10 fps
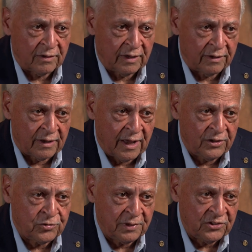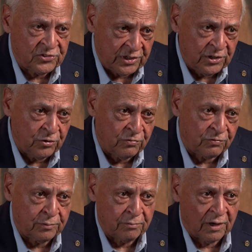in HBCU
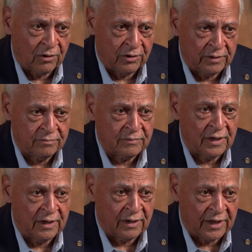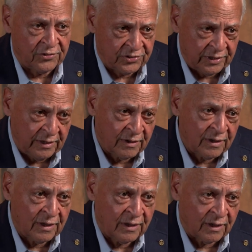football and, and let's see,
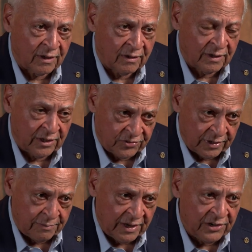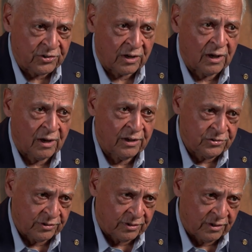uh, let's say major
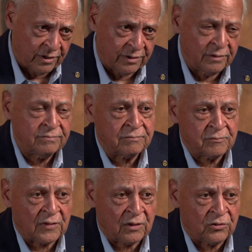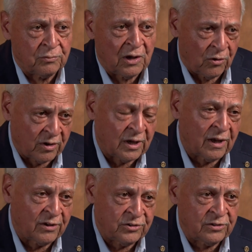college or the other smaller
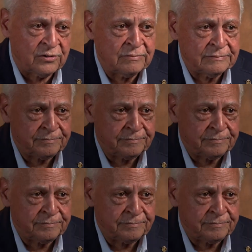colleges.